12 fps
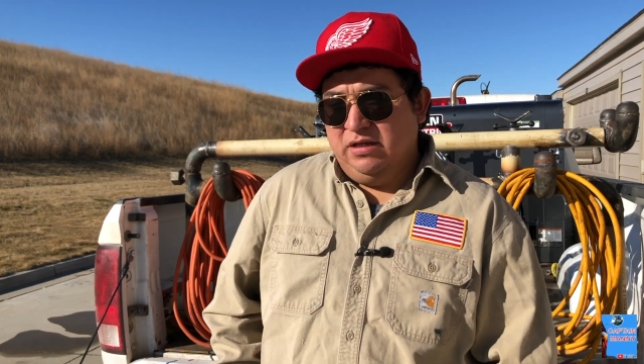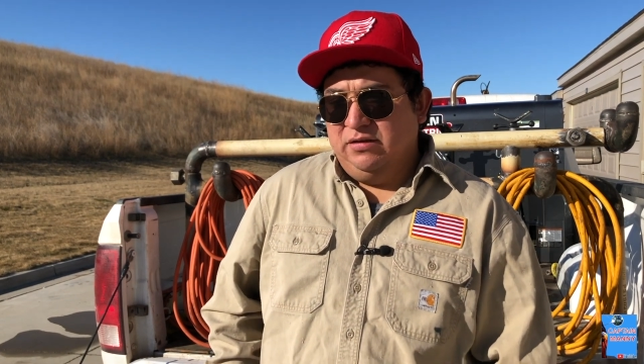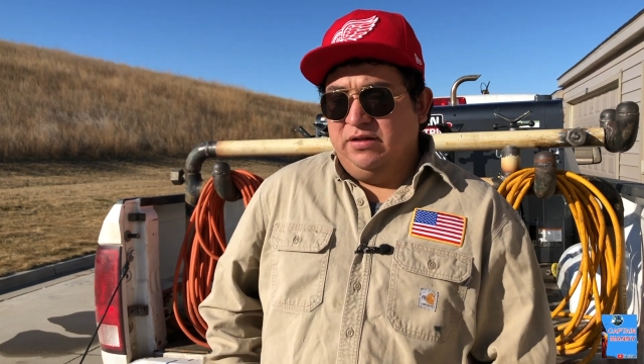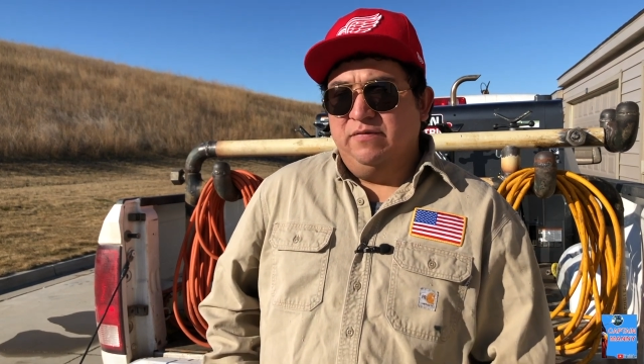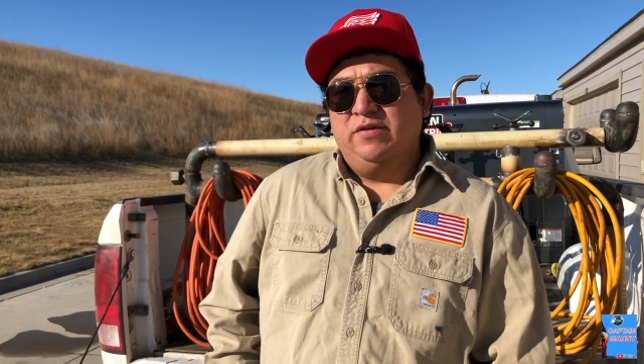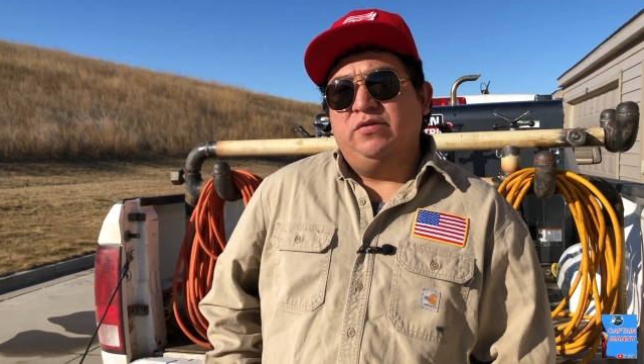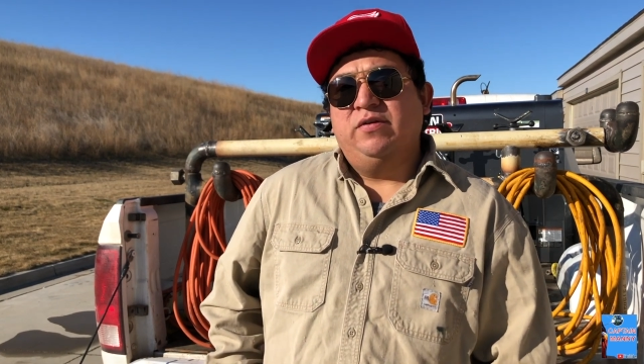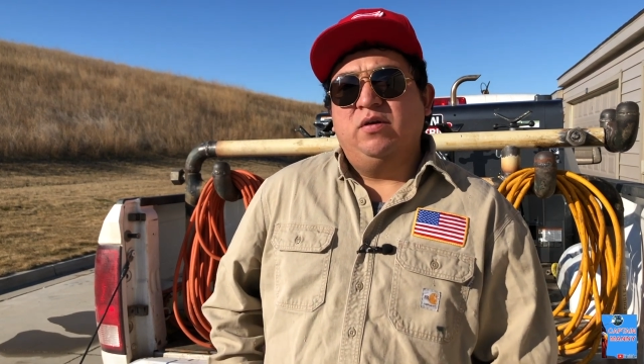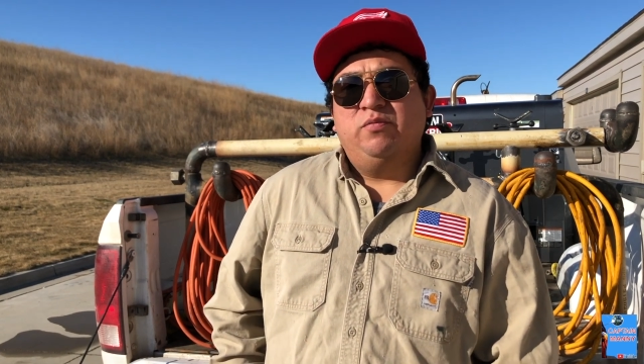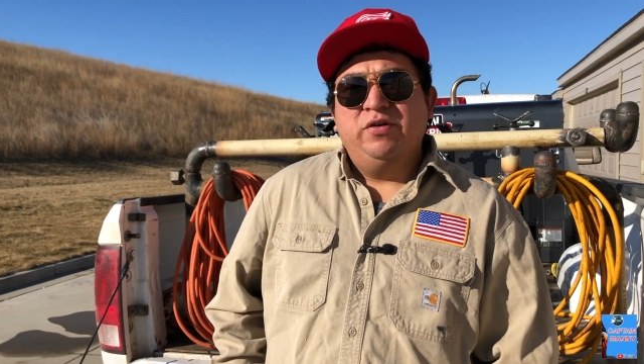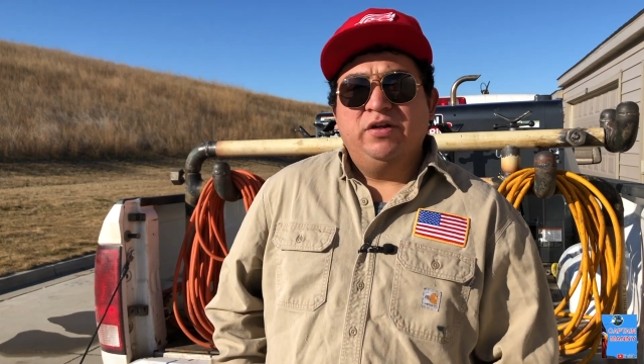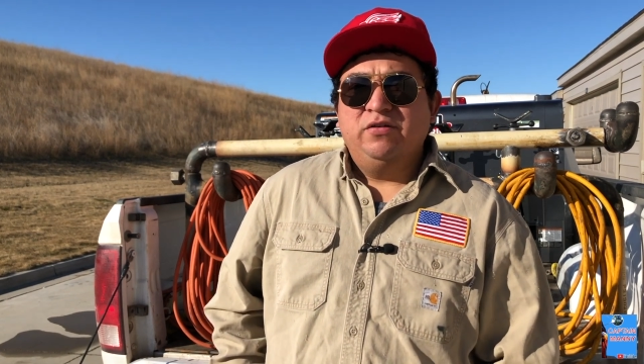They've been doing a
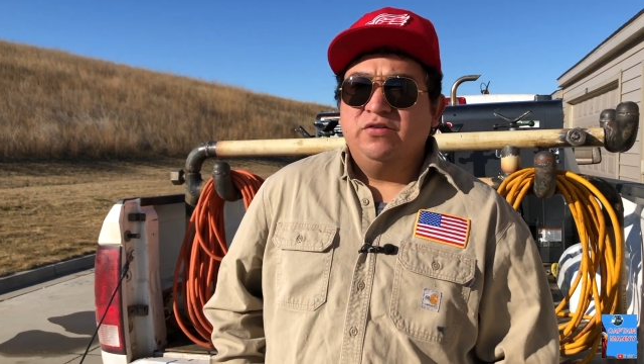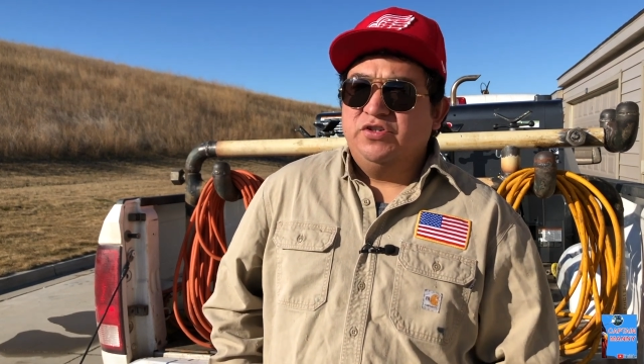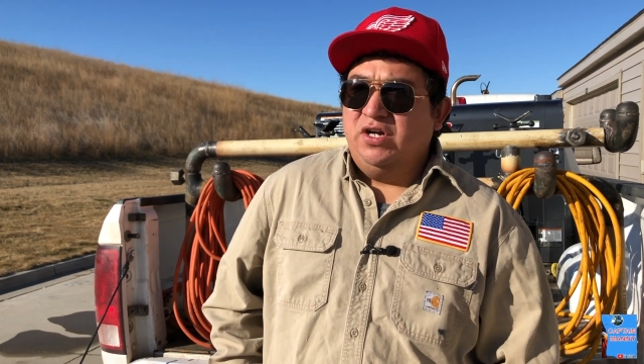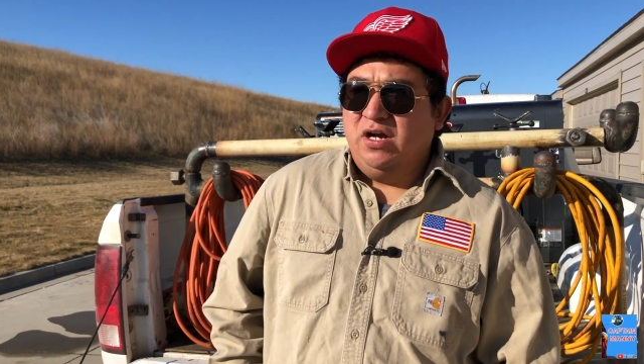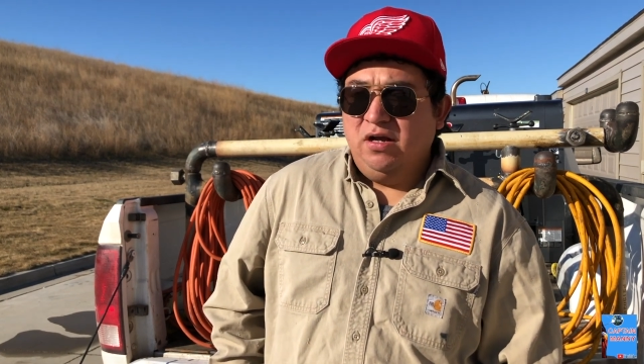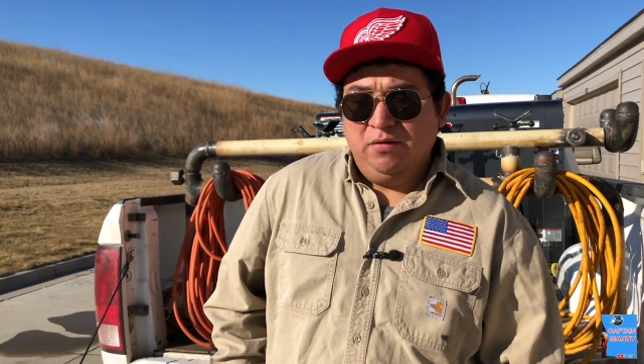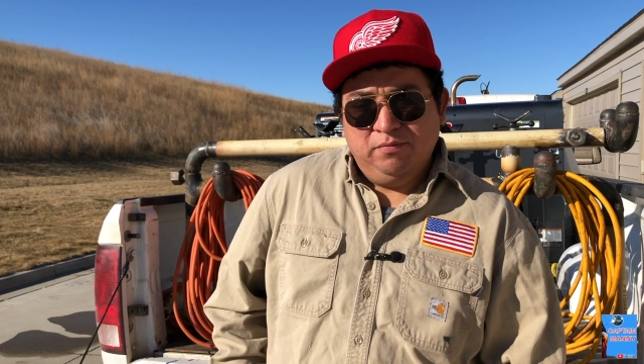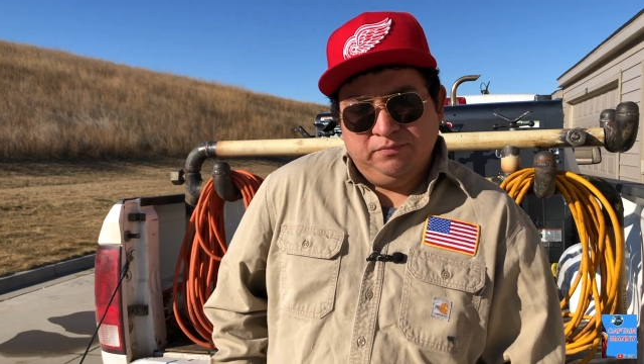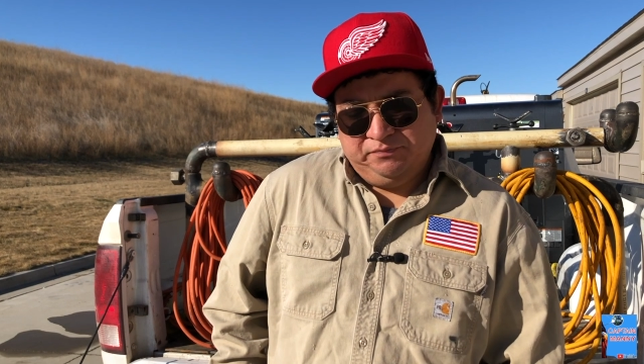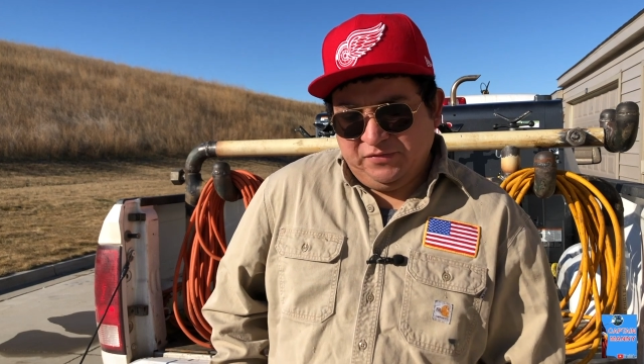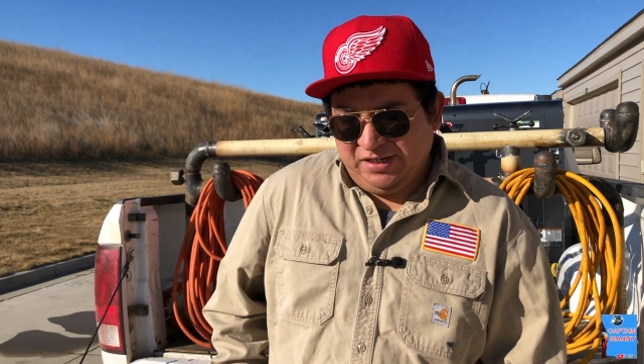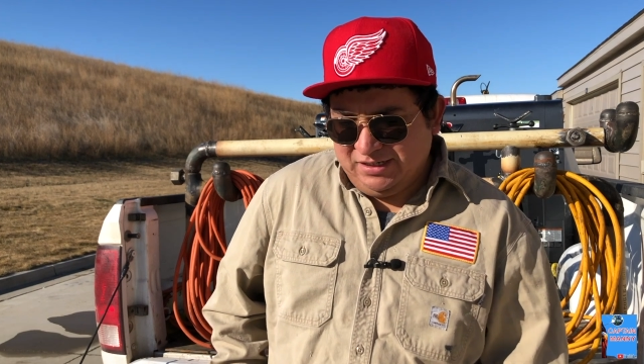pretty good job.
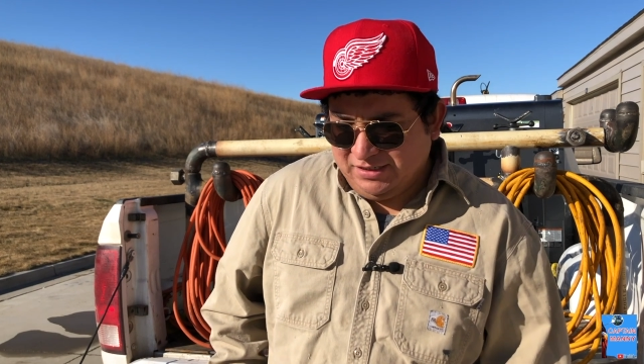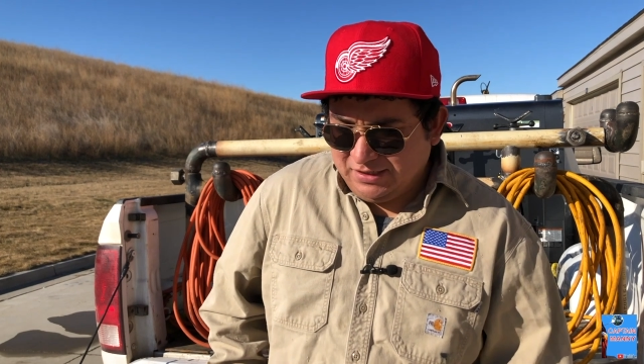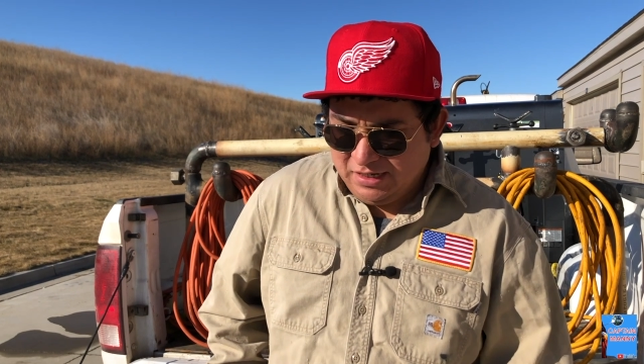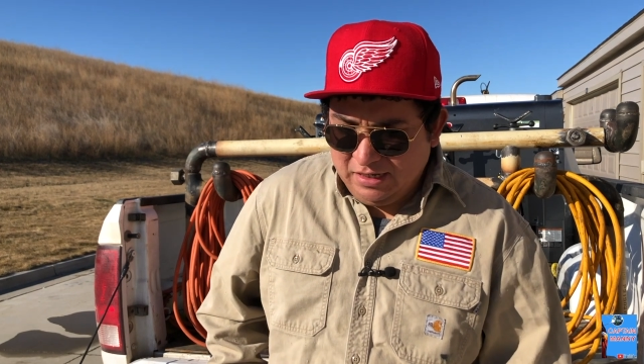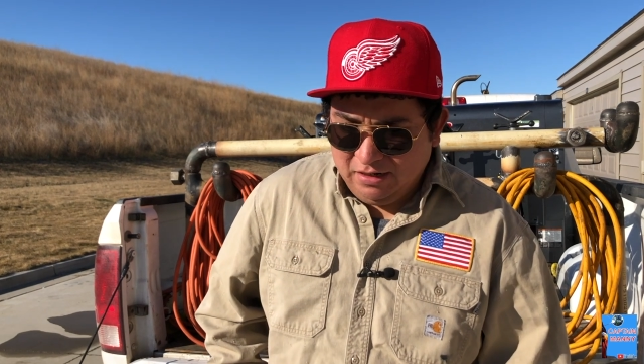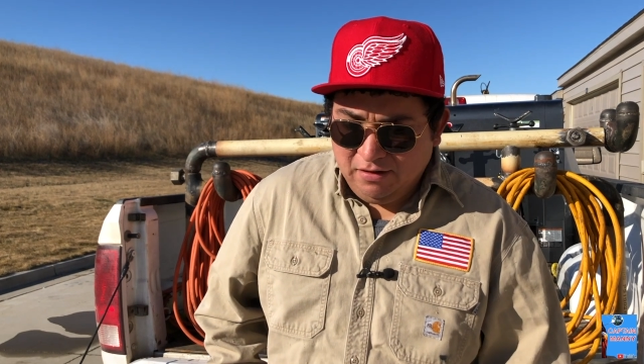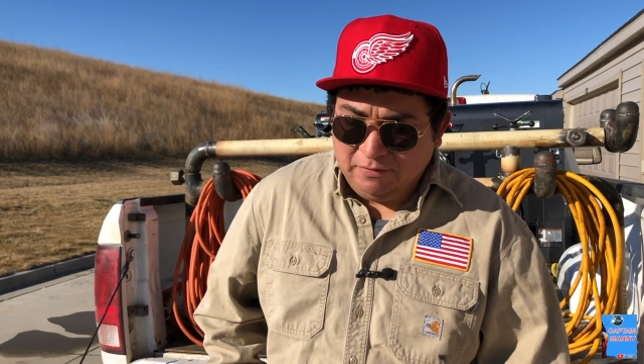Like I said,